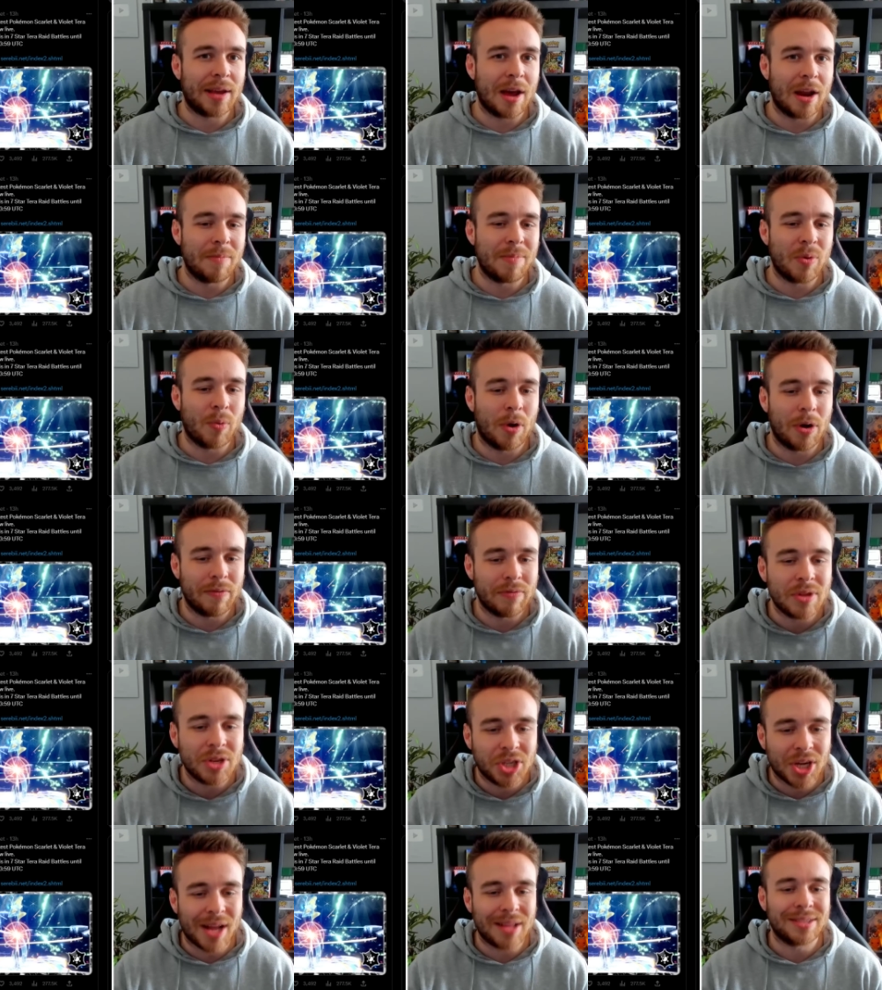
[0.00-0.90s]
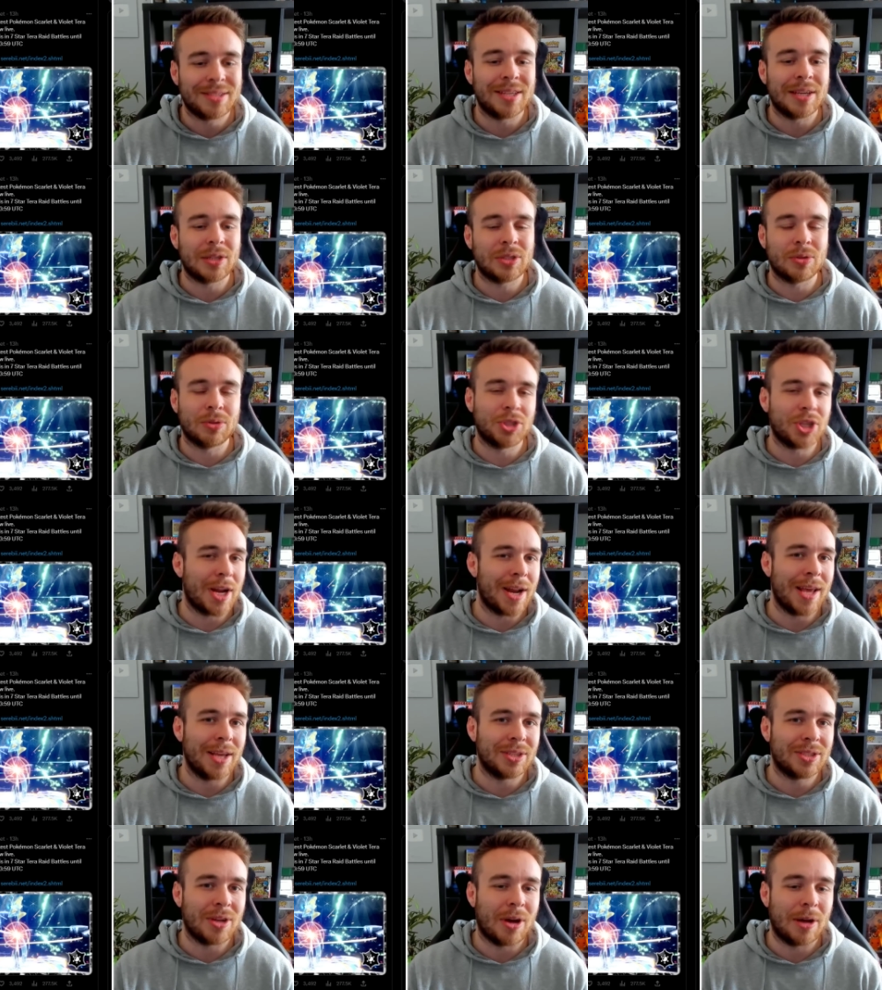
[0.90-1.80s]
going to be one of the Gen 6 or Gen
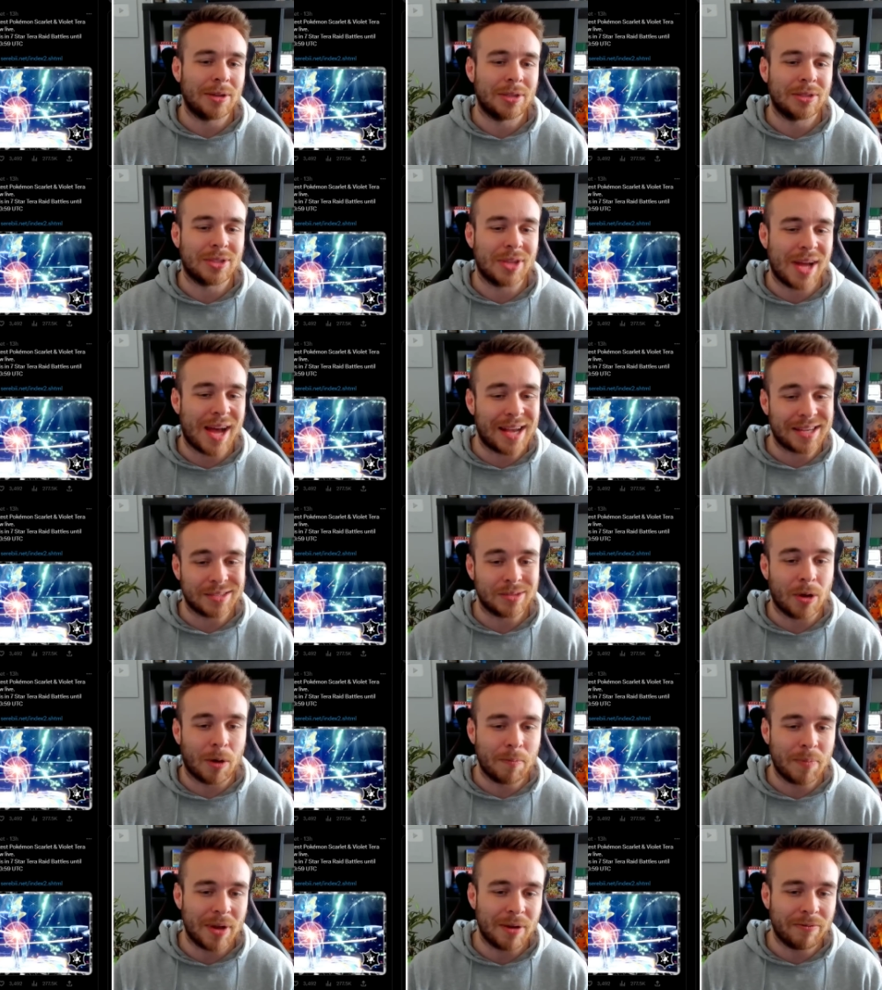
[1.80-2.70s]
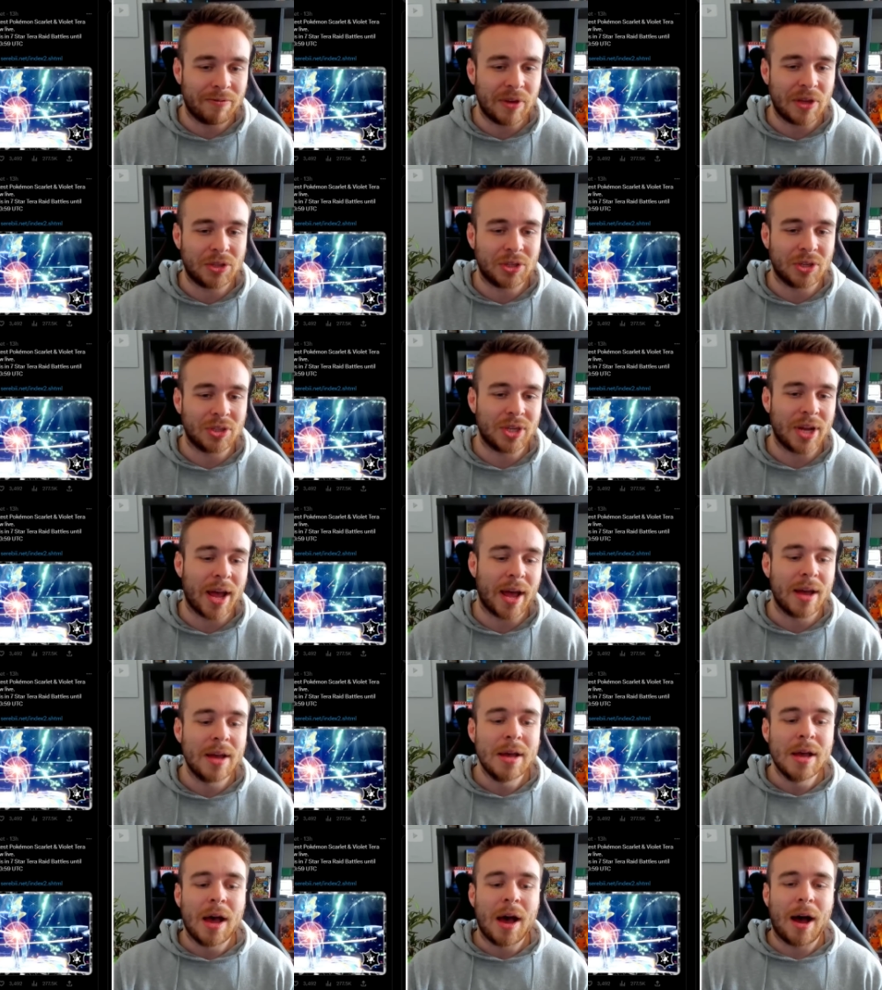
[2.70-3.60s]
8 starters that has not been featured
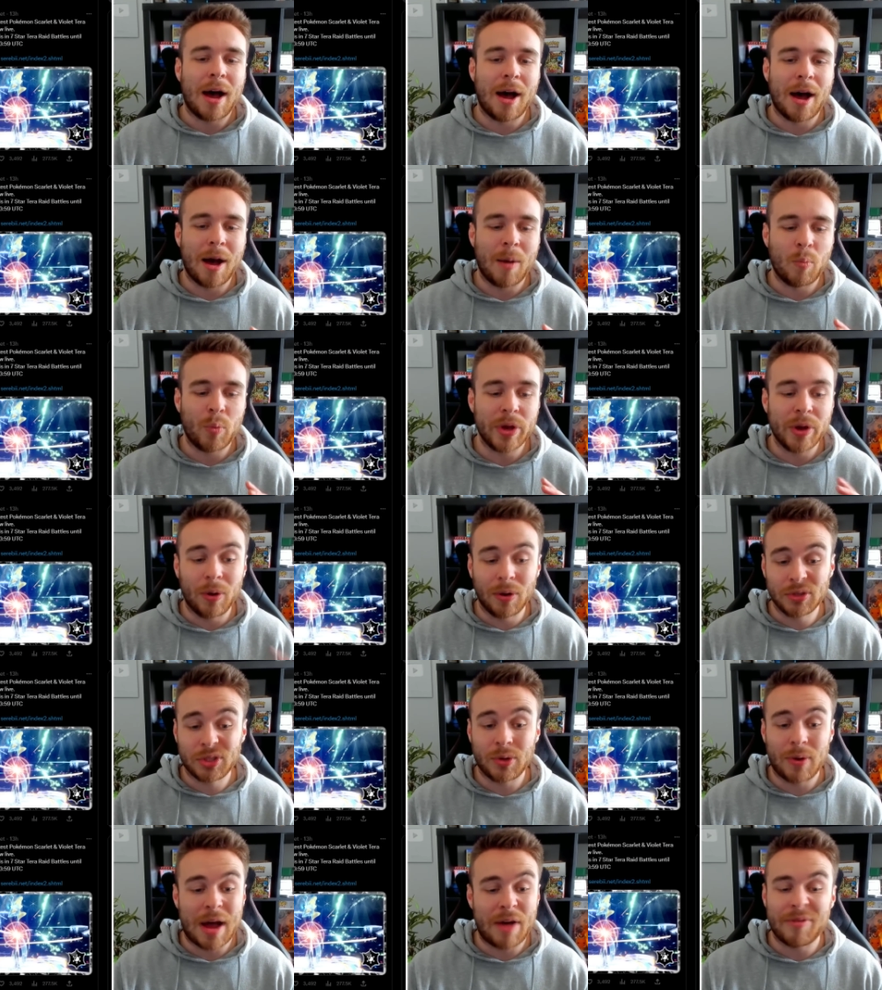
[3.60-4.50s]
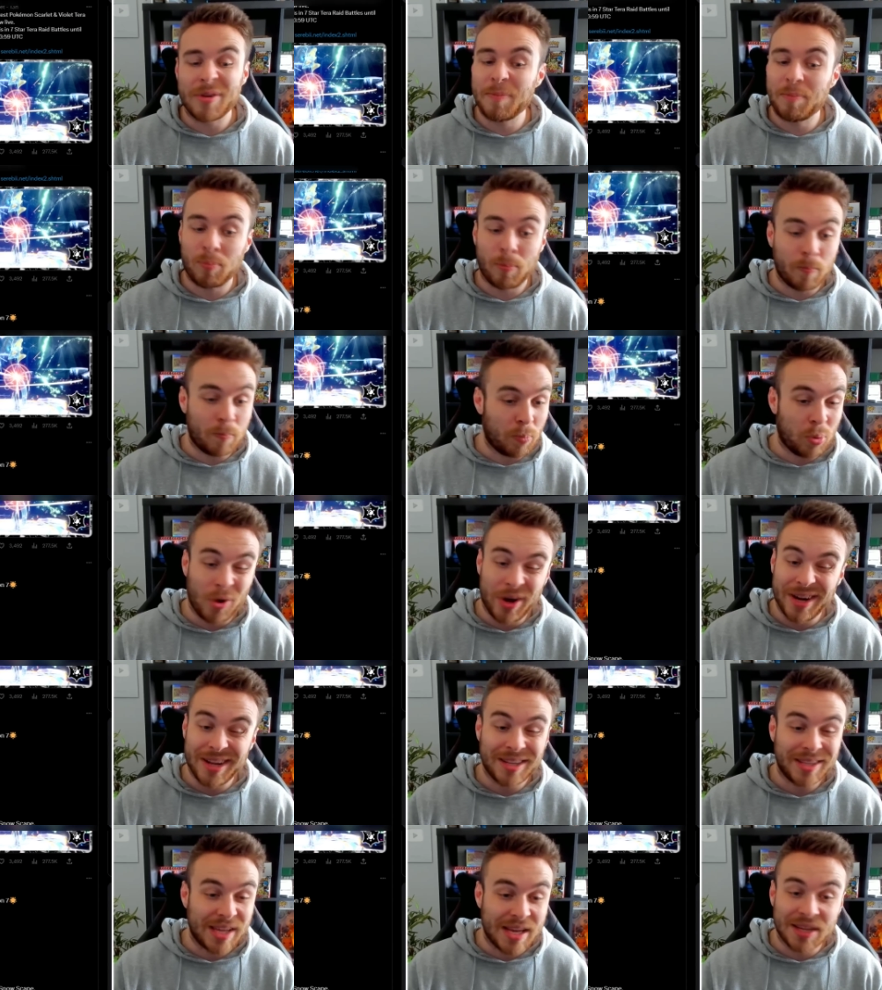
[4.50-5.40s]
yet. We also have a
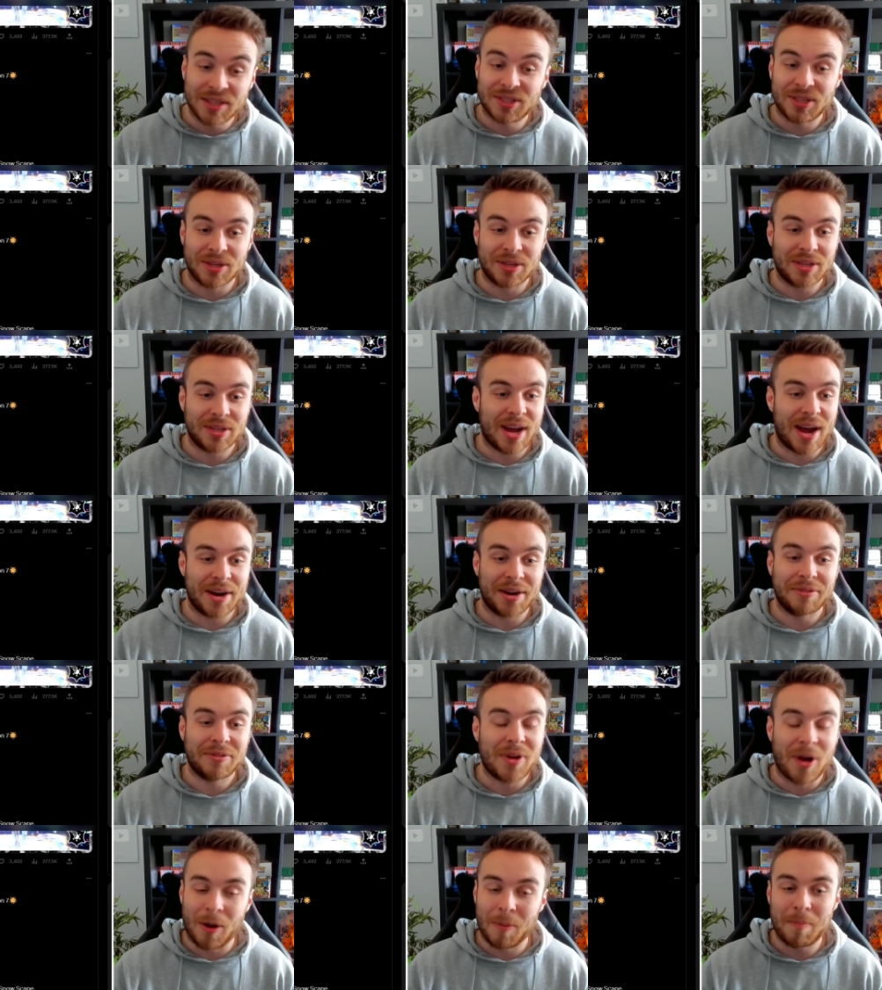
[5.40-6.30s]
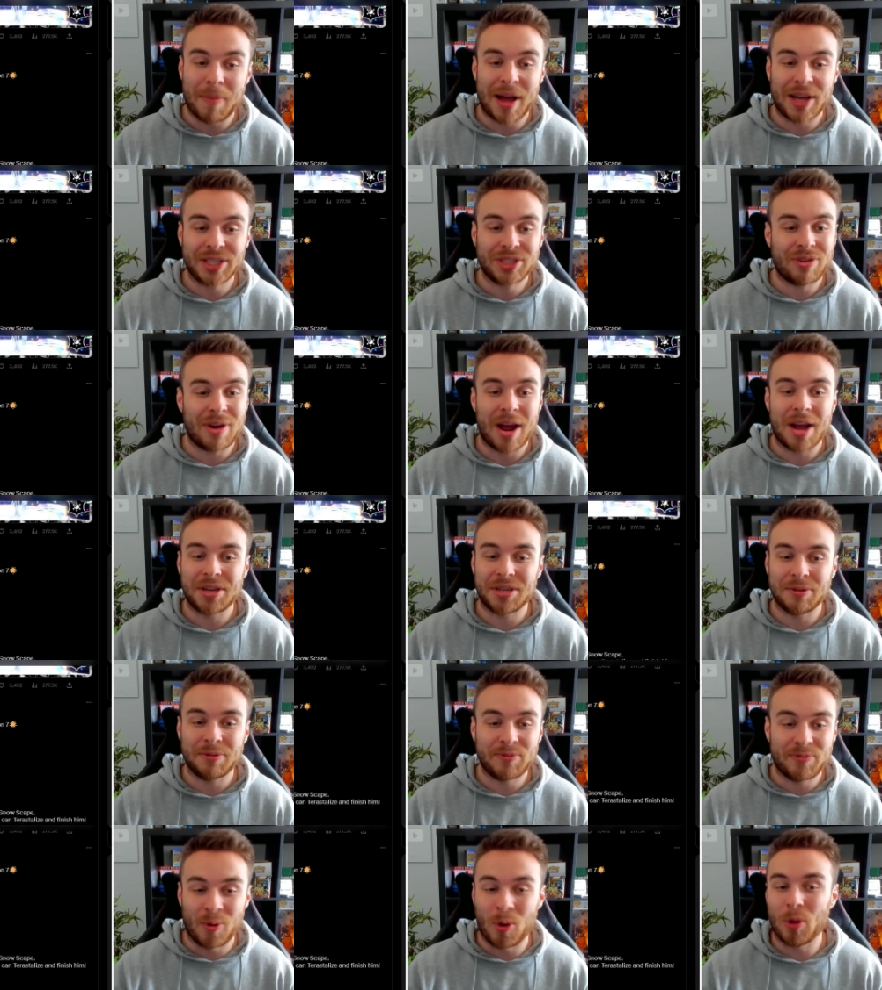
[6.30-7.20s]
pretty decent kind of combat
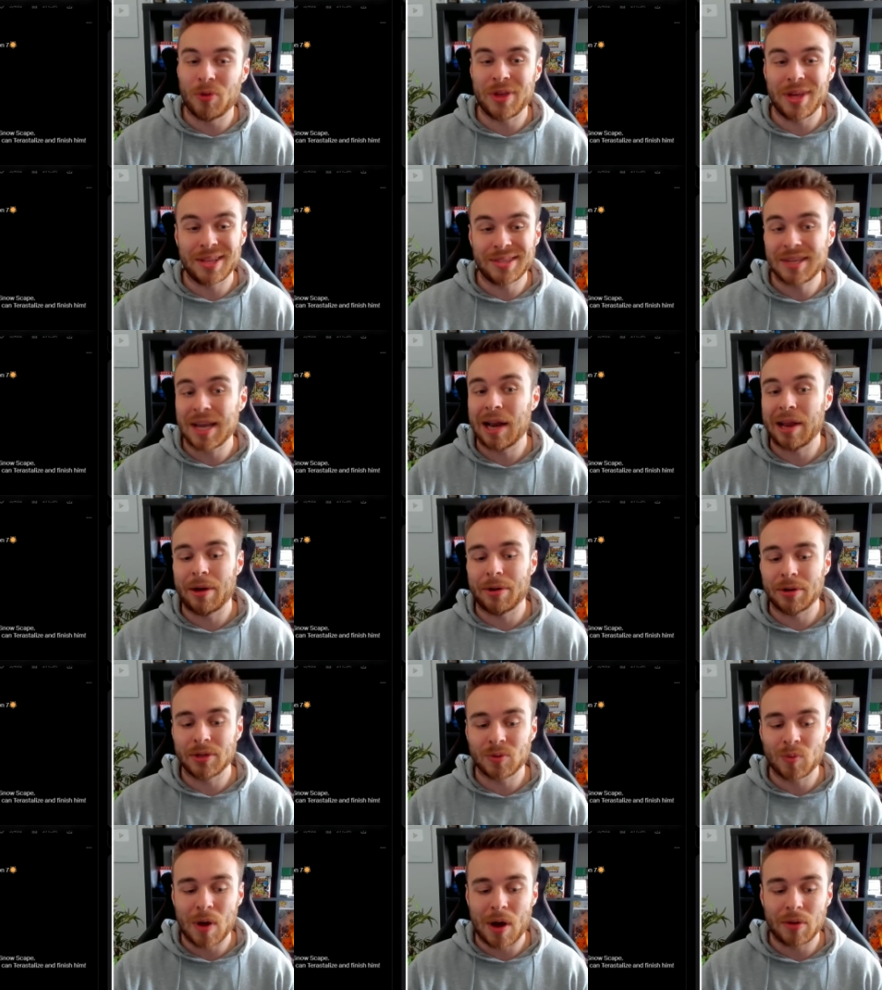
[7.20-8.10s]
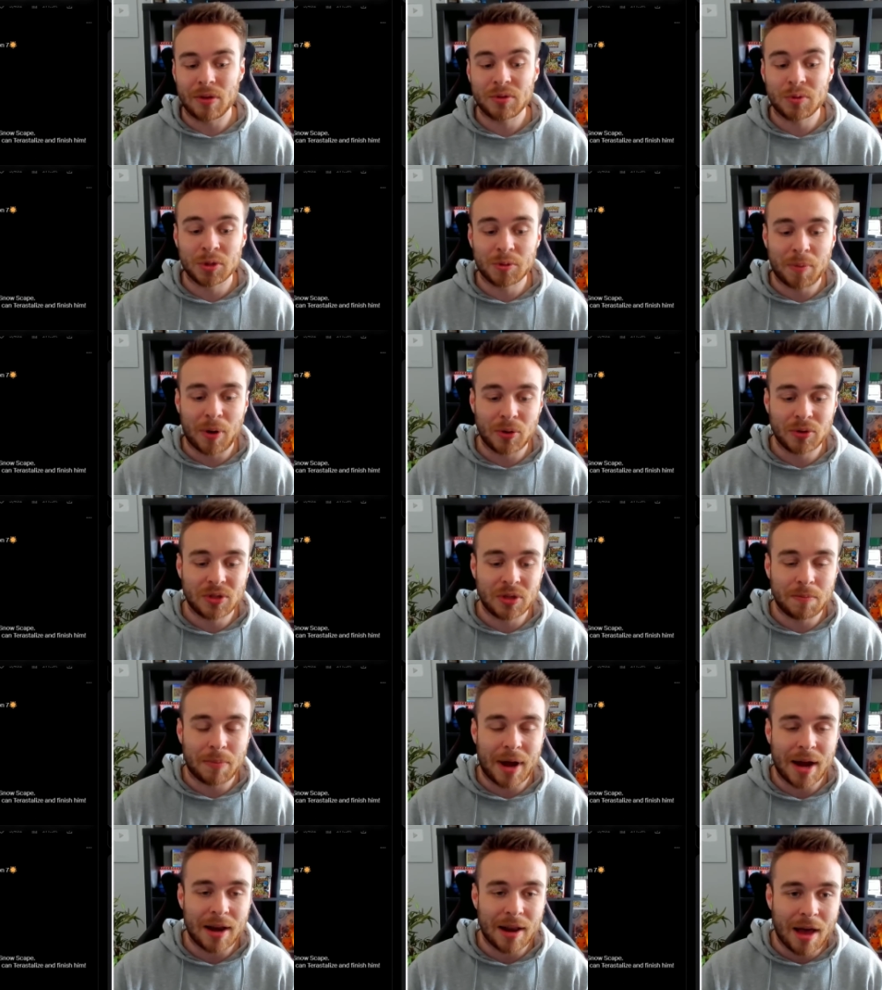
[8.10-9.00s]
strategy for the Inteleon as well. This was
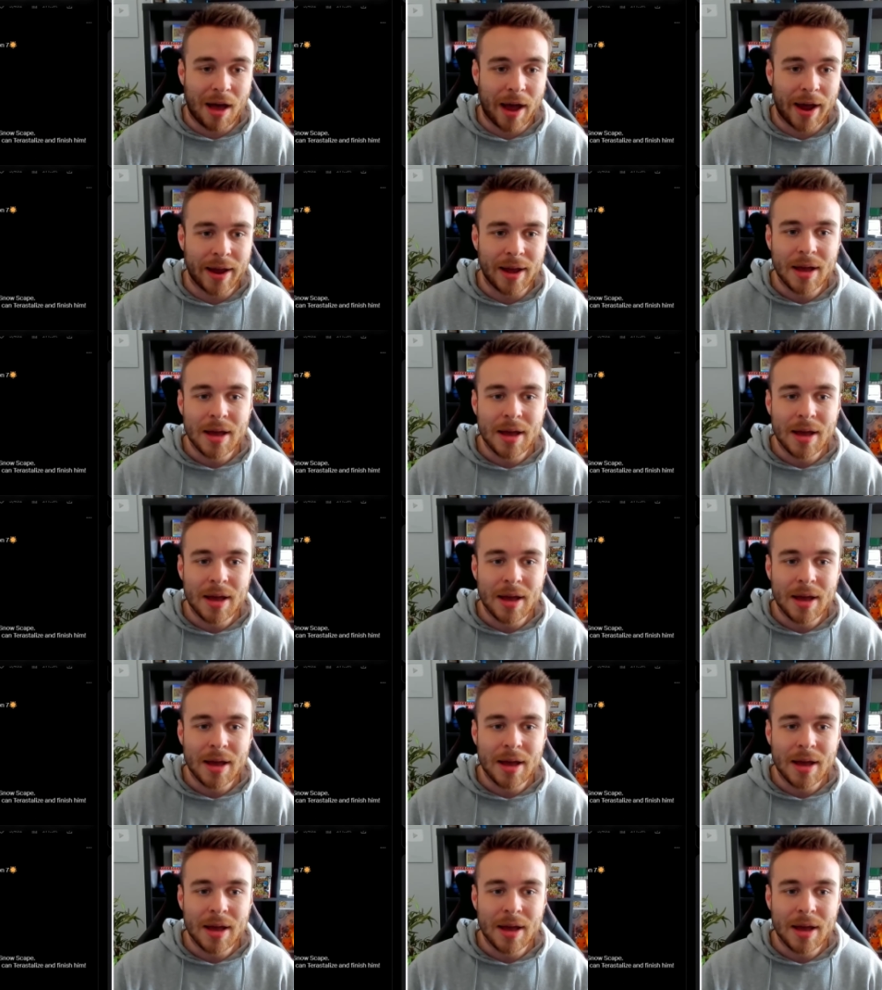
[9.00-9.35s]
posted by Light,